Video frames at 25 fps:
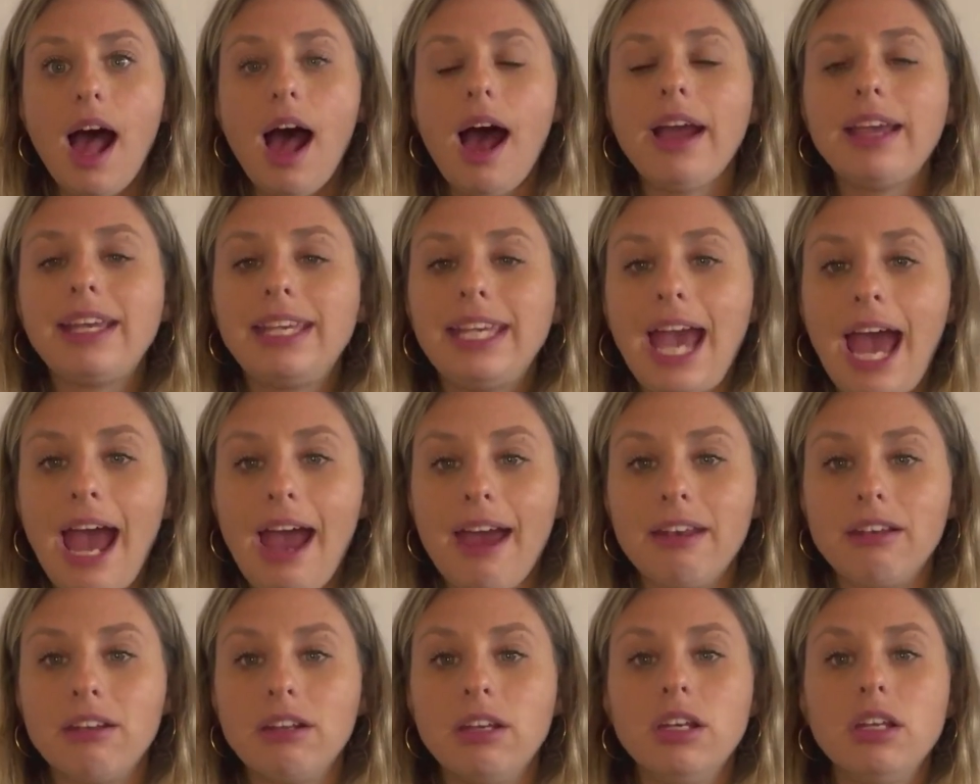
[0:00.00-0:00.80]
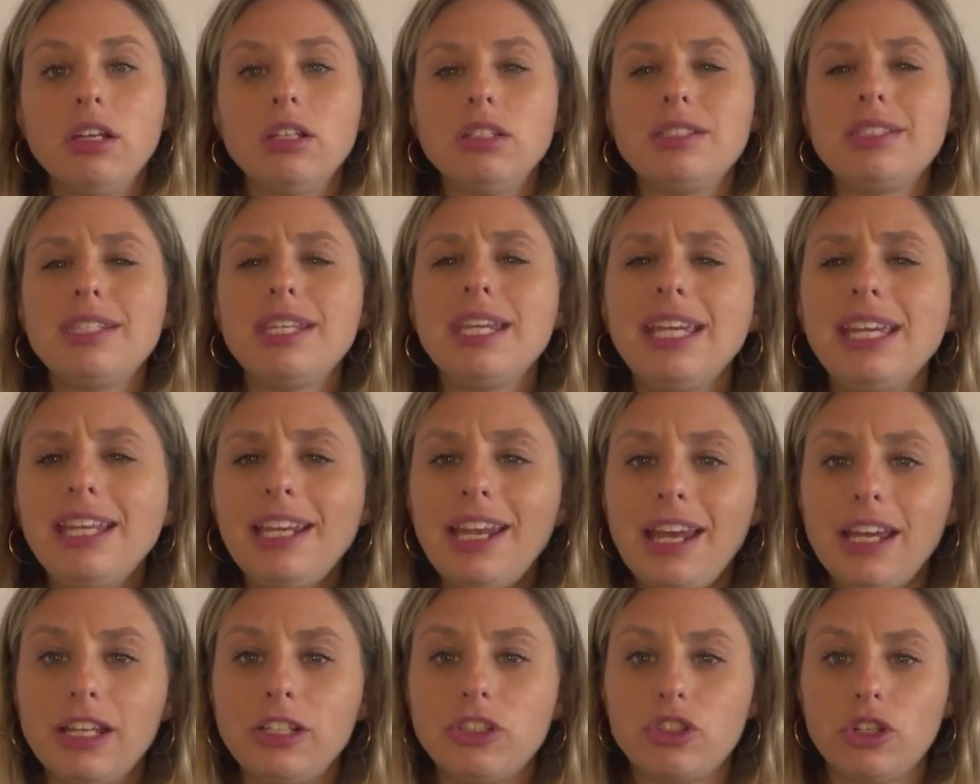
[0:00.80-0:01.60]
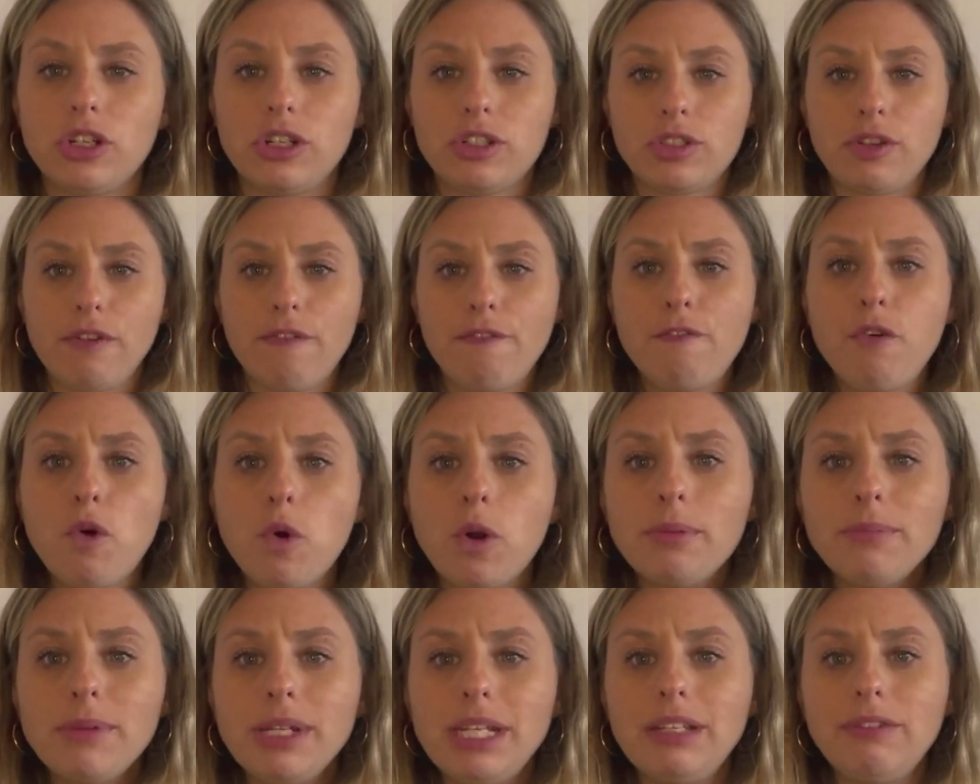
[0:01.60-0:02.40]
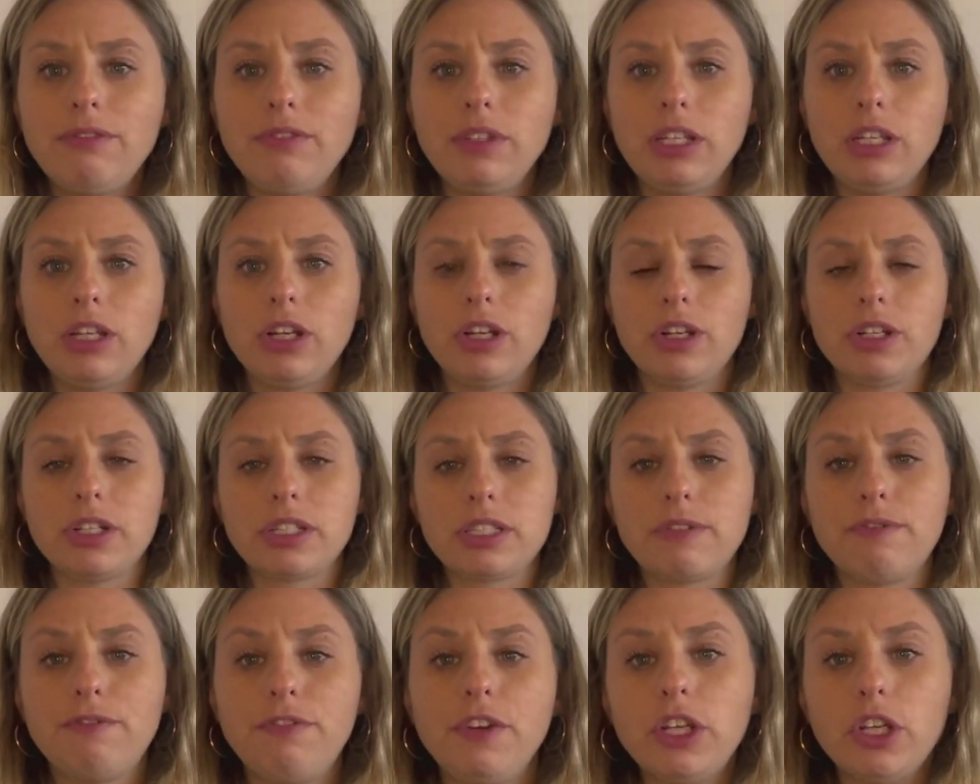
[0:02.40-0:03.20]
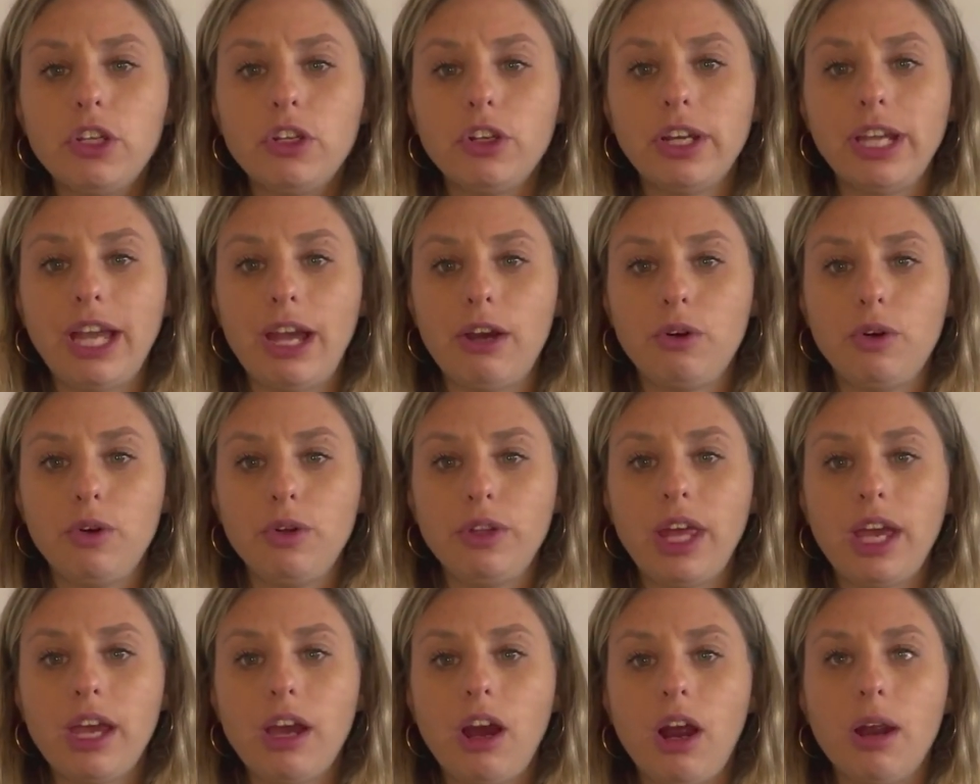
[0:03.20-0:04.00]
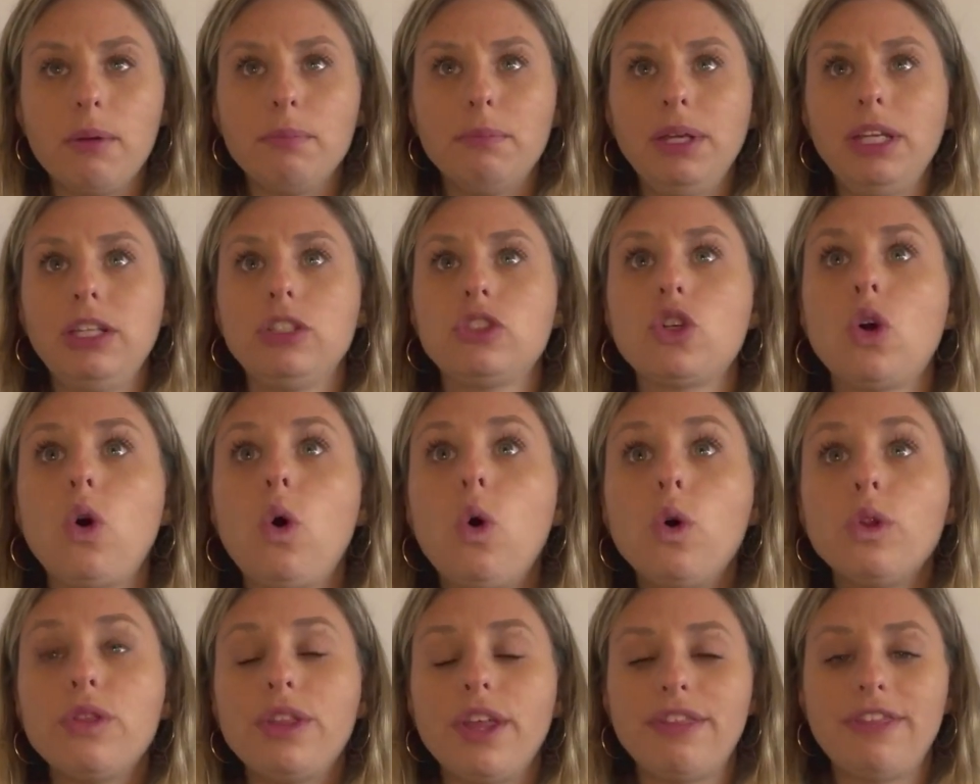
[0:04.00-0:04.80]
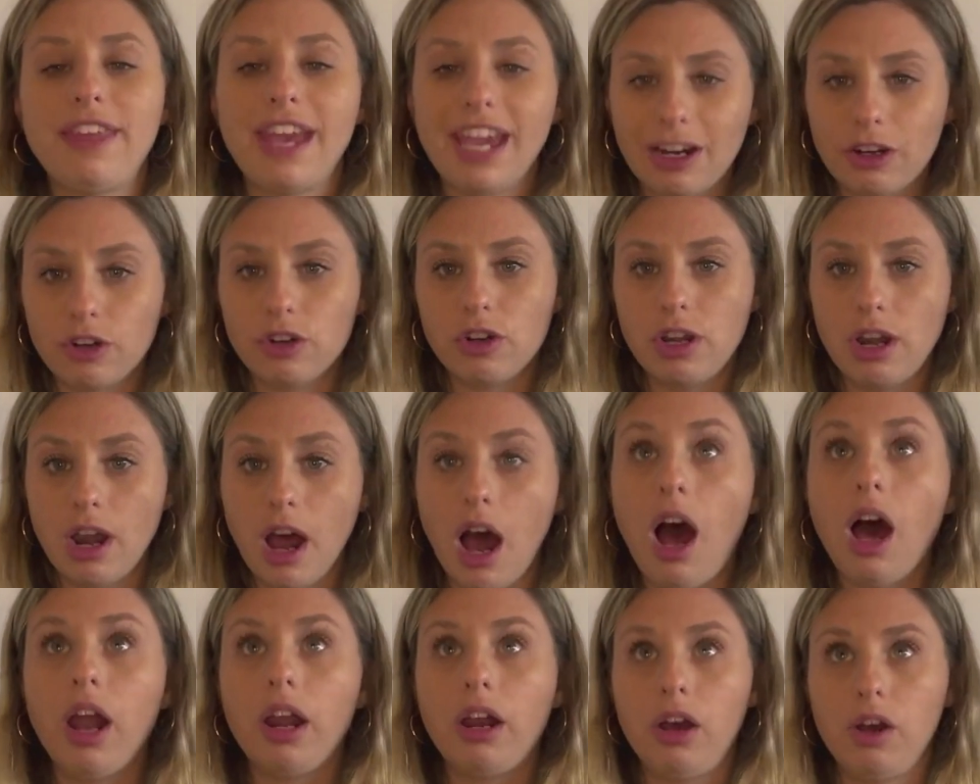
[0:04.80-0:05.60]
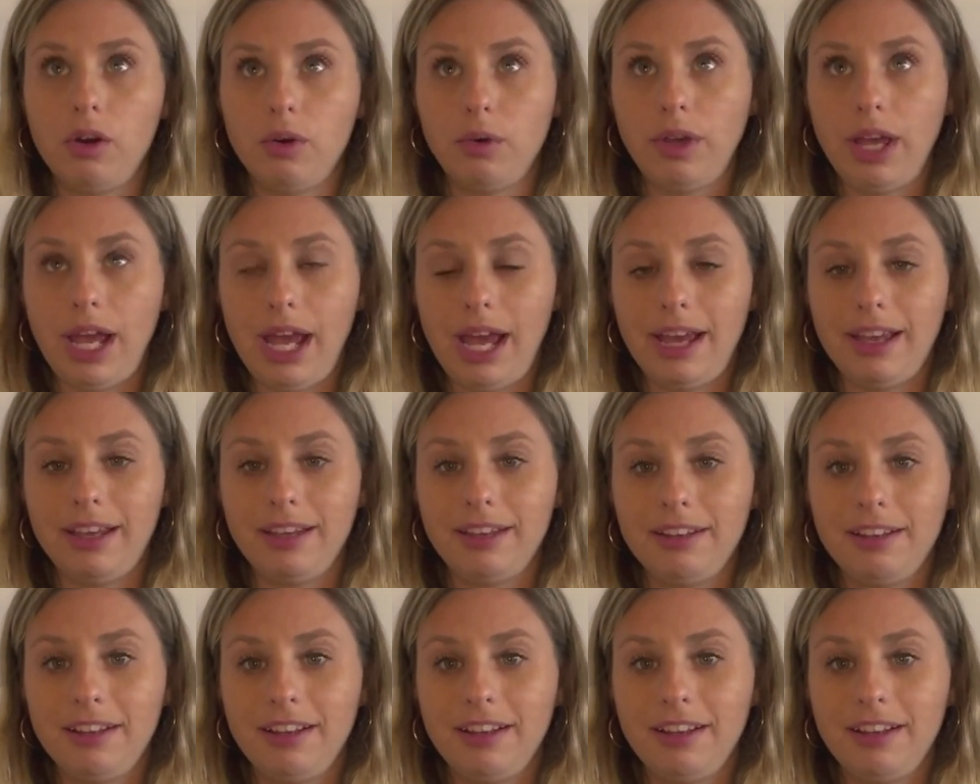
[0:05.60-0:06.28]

Again, teenagers, formative years, figuring out who they are, being told that they are not okay.